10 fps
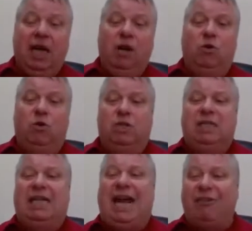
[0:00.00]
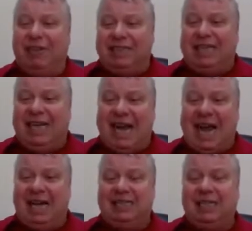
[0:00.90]
in order to guarantee
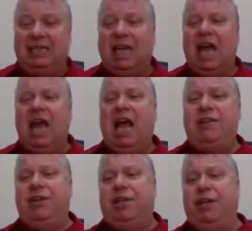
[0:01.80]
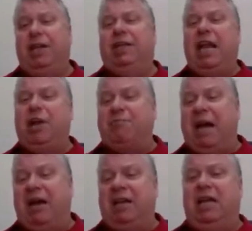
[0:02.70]
access. And you think
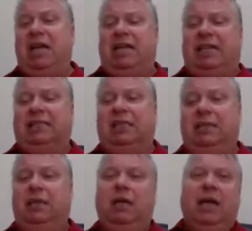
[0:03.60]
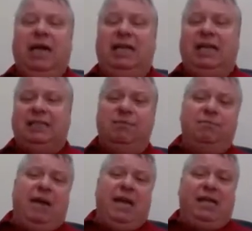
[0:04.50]
about it, it
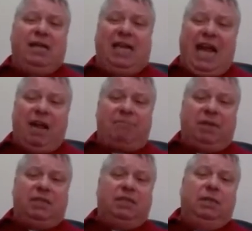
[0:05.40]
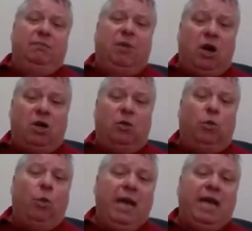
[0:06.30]
doesn't make the capitalist part
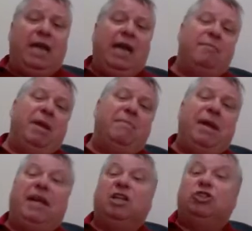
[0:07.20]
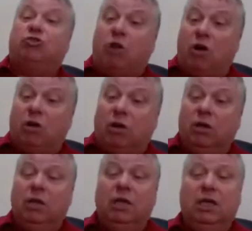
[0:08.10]
weaker, it may make it stronger.
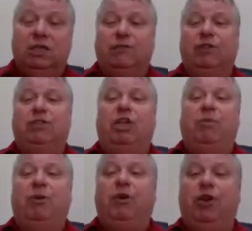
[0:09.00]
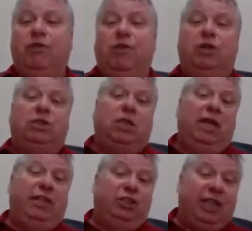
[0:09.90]
So for example, universal
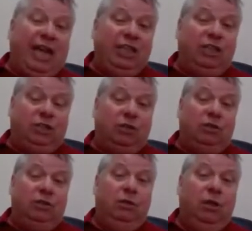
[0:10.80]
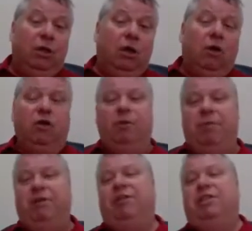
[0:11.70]
education on a
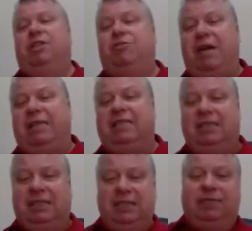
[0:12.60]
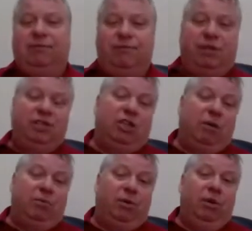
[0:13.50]
meritocratic system, for
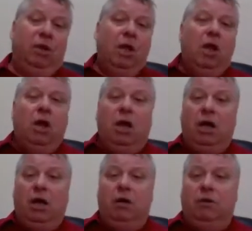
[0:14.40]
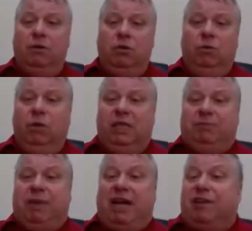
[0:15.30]
example, is
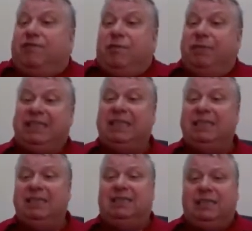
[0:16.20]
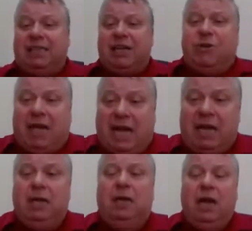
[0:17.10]
better for businesses because then you
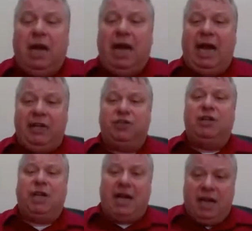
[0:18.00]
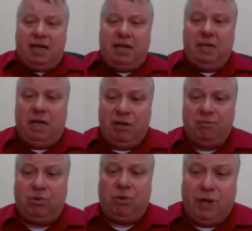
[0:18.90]
get educated
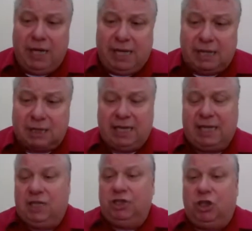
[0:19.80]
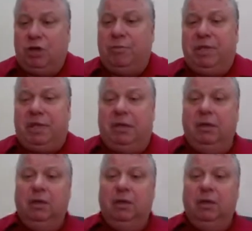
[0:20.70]
employees, like in Germany